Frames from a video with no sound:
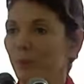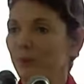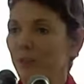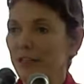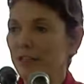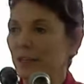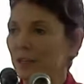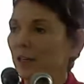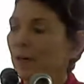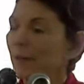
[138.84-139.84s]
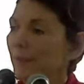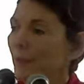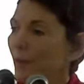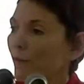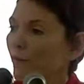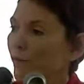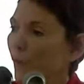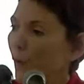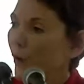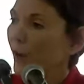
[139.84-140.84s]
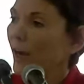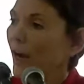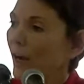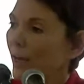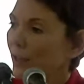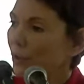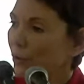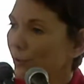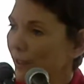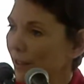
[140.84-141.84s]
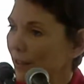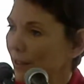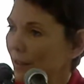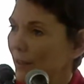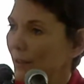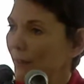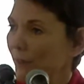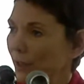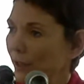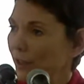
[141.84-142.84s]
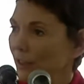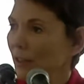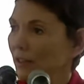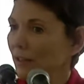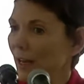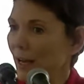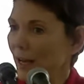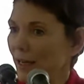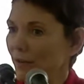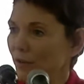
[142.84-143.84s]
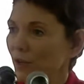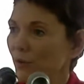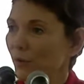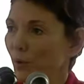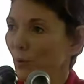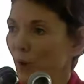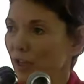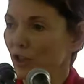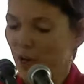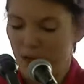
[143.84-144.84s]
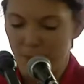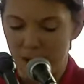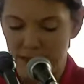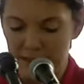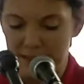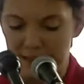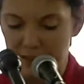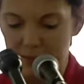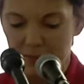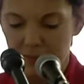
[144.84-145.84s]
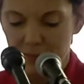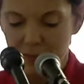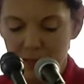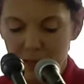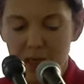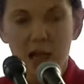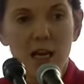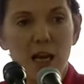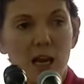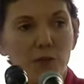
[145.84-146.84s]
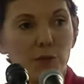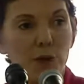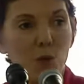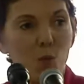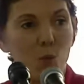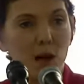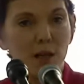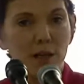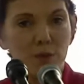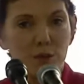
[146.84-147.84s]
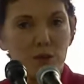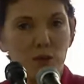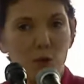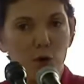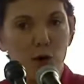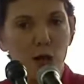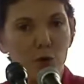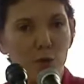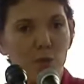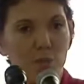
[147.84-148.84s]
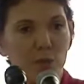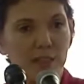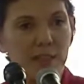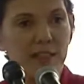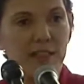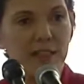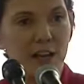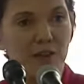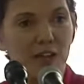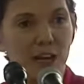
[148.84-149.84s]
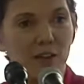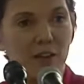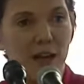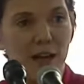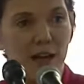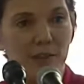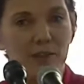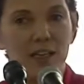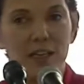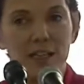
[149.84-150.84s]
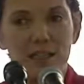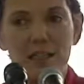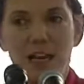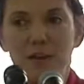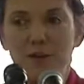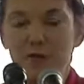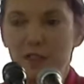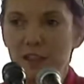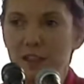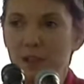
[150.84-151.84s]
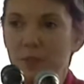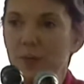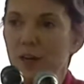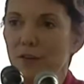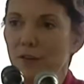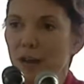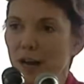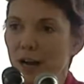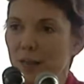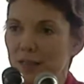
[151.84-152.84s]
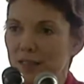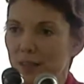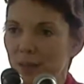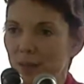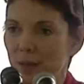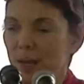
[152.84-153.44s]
prevented 400 million lives through the one-child policy. Every one of those 400 million snuffed out lives is a victim of communism.